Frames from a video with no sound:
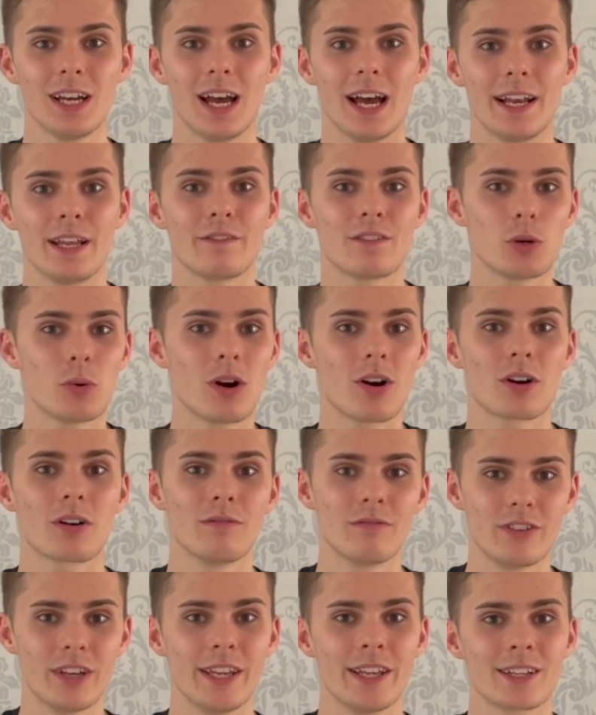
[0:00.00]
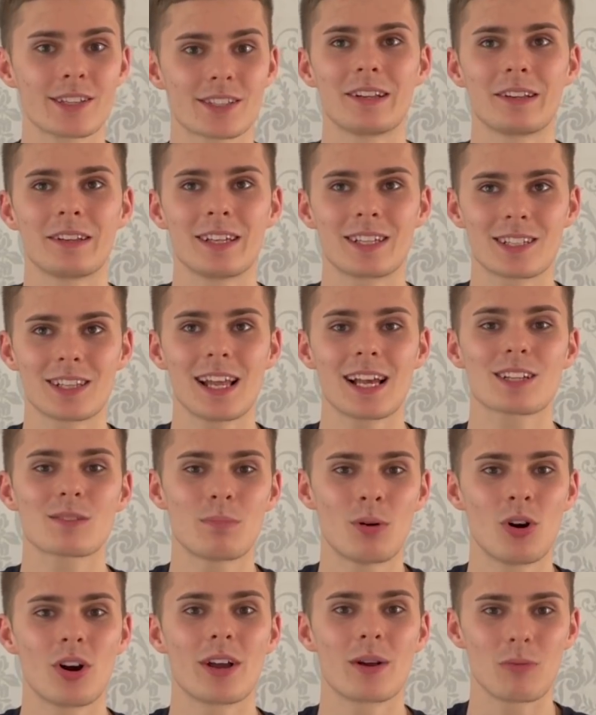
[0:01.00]
And if you aren't convinced, this last
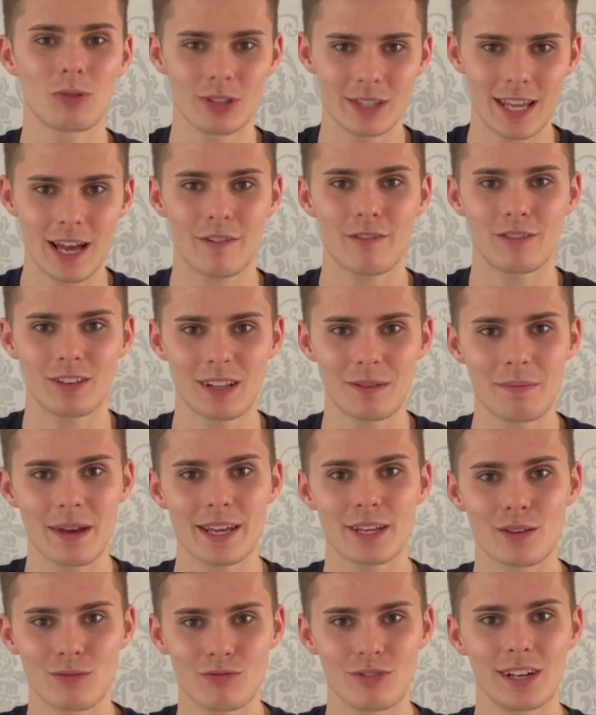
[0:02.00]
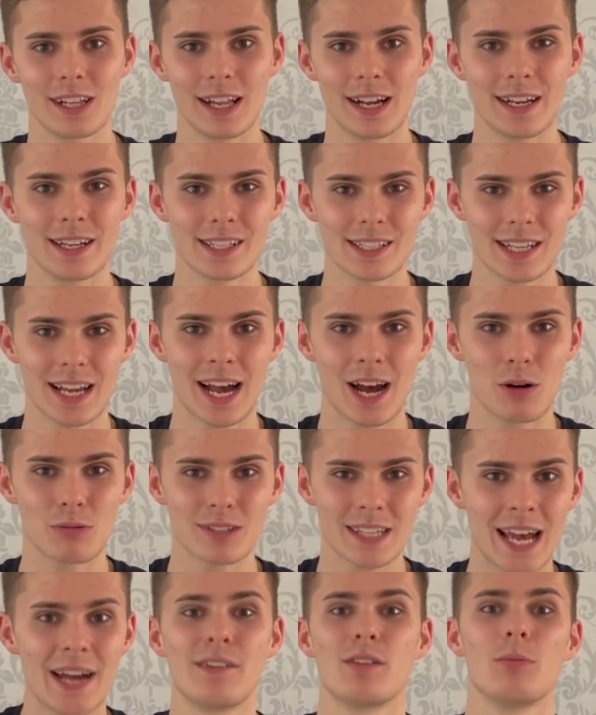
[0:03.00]
point will definitely make you realise how
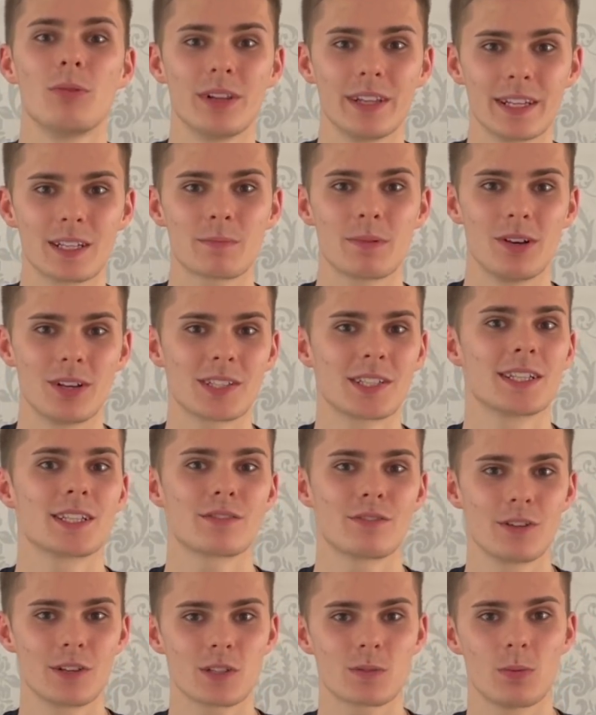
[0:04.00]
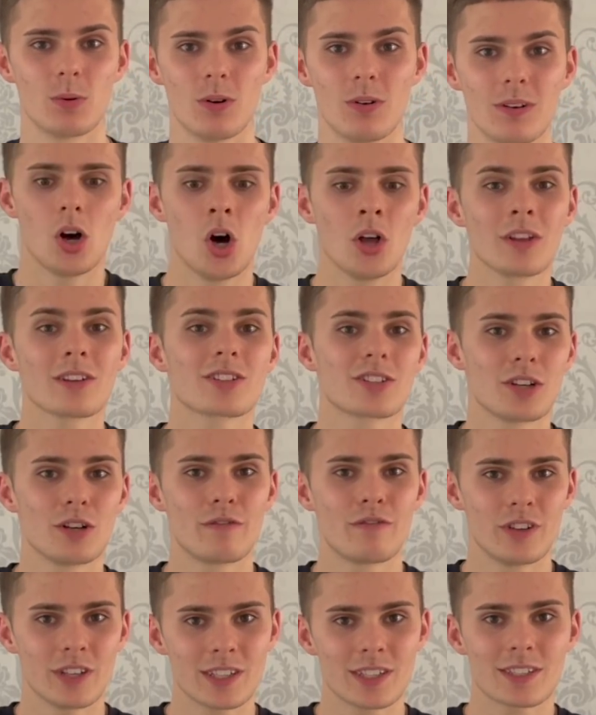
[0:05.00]
terrible this person is for the sport. On the
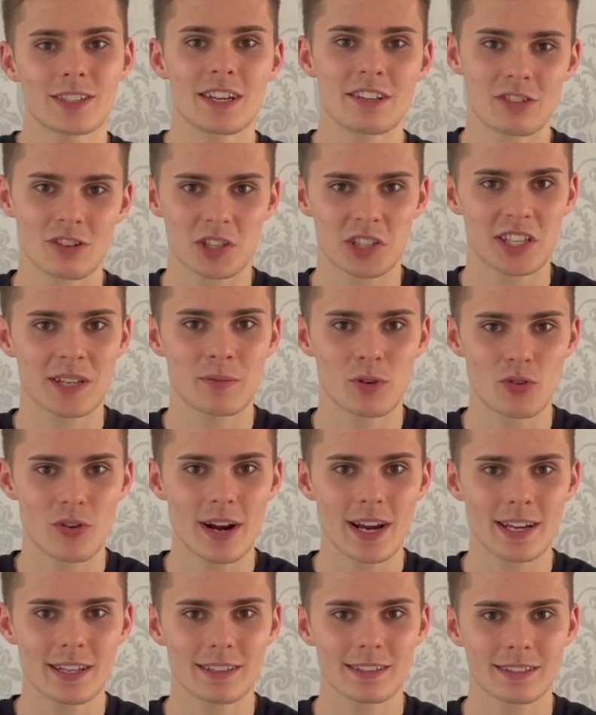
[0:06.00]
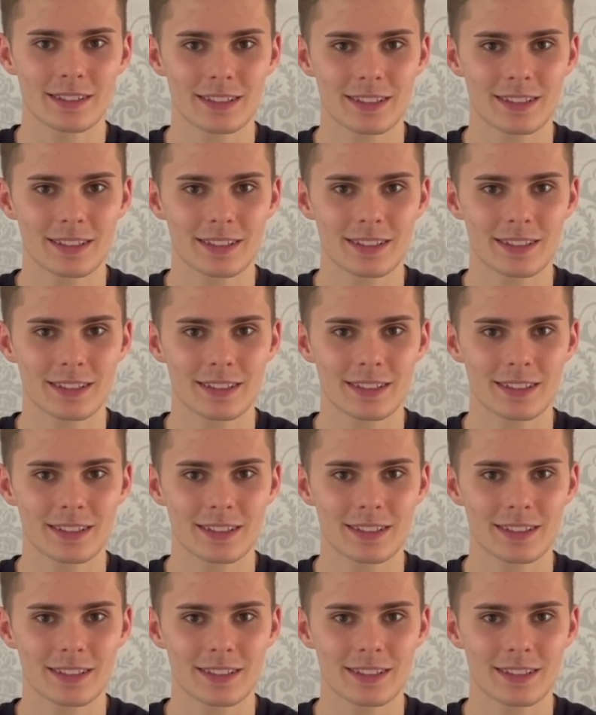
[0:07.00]
surface, it does seem great.